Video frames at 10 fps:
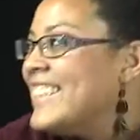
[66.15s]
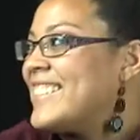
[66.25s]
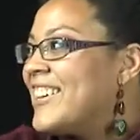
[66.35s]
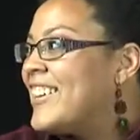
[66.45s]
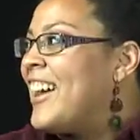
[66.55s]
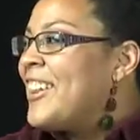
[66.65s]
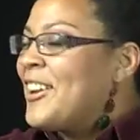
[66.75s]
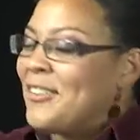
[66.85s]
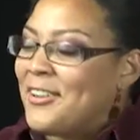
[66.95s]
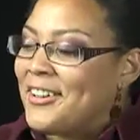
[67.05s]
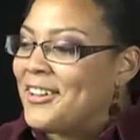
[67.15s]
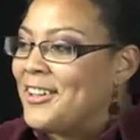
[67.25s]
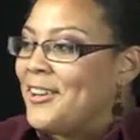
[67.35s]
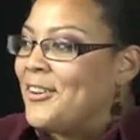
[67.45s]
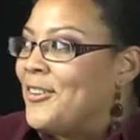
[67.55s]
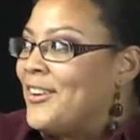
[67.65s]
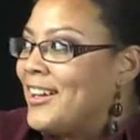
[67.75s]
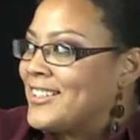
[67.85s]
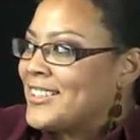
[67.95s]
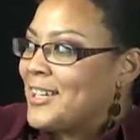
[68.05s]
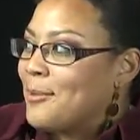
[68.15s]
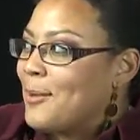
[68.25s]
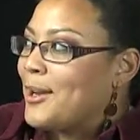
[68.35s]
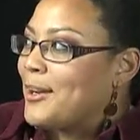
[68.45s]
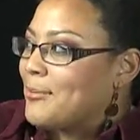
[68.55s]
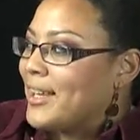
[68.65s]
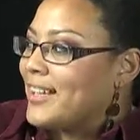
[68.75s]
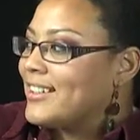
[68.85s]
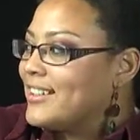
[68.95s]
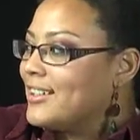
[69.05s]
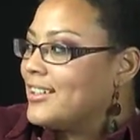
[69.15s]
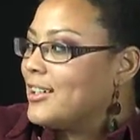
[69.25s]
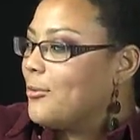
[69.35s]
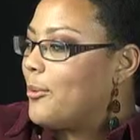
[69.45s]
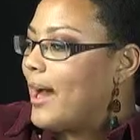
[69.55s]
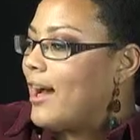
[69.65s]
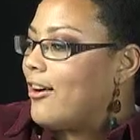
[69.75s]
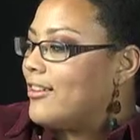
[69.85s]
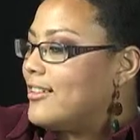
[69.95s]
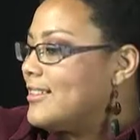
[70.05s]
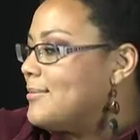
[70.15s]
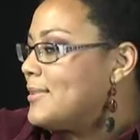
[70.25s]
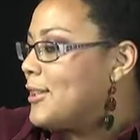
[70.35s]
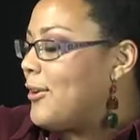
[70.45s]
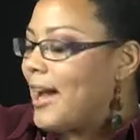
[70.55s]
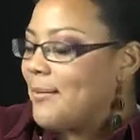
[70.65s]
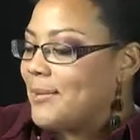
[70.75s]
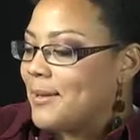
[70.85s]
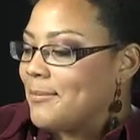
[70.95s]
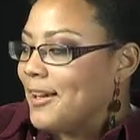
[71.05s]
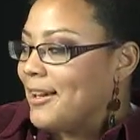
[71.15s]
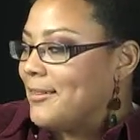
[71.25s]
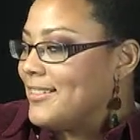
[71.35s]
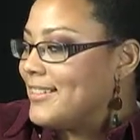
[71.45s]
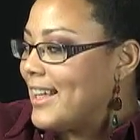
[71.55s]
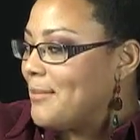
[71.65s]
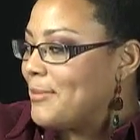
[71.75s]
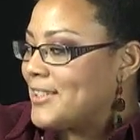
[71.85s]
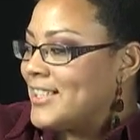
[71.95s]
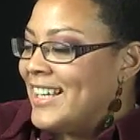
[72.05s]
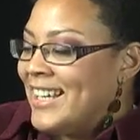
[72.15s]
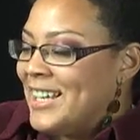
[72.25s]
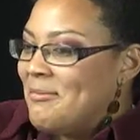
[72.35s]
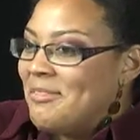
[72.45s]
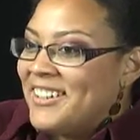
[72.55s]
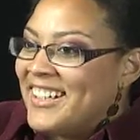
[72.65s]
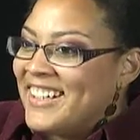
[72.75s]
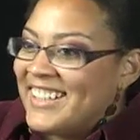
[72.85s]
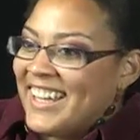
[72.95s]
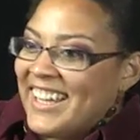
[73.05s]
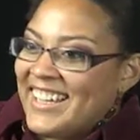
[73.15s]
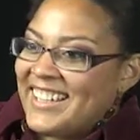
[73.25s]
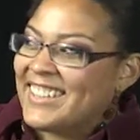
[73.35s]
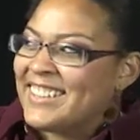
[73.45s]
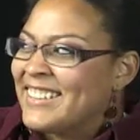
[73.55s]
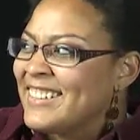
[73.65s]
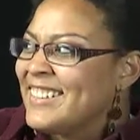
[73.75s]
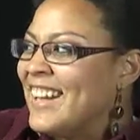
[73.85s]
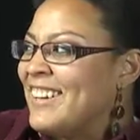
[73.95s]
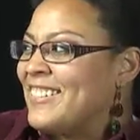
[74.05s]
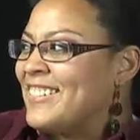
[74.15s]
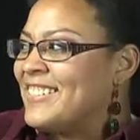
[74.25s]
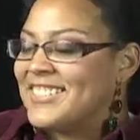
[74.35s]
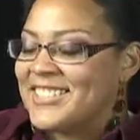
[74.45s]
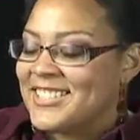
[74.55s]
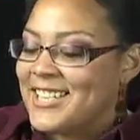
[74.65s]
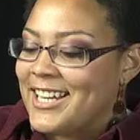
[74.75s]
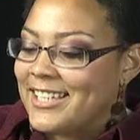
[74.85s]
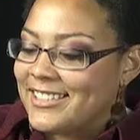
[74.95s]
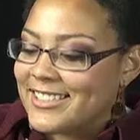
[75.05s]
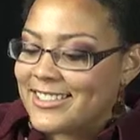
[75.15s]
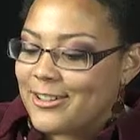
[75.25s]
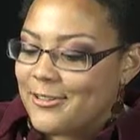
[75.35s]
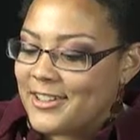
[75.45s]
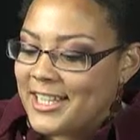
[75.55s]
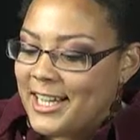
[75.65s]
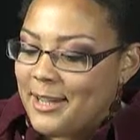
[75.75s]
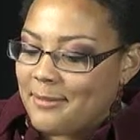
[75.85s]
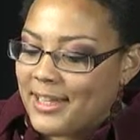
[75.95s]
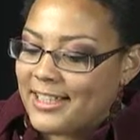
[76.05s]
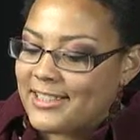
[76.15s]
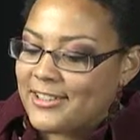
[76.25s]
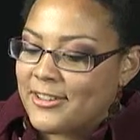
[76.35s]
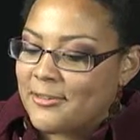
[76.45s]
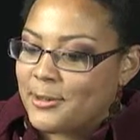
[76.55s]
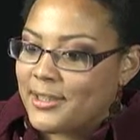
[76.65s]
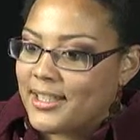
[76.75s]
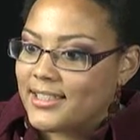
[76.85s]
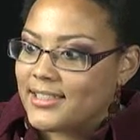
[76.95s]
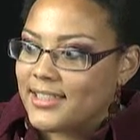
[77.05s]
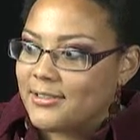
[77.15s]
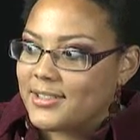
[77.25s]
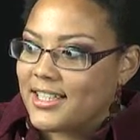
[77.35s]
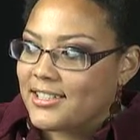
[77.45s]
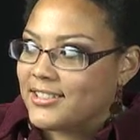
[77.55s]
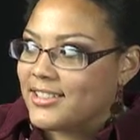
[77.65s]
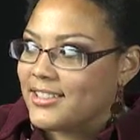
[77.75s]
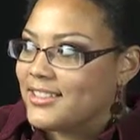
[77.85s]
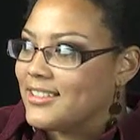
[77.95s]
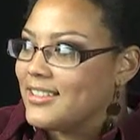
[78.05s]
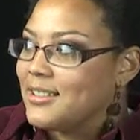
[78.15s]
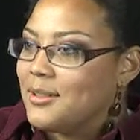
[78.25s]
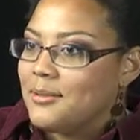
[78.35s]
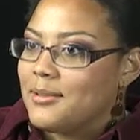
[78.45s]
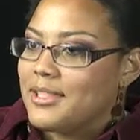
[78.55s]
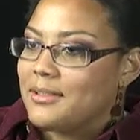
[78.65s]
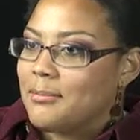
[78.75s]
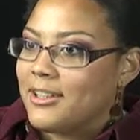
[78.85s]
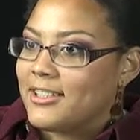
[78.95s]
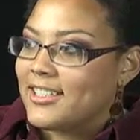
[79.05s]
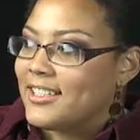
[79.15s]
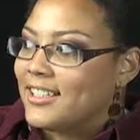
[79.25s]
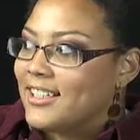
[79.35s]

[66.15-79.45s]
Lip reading: So now that I'm going to U, I just think about it and I'm like, wow, I'm so happy I'm not that person anymore. Like, I don't know, it just changed over time. Like, I started to realize that I was actually smart.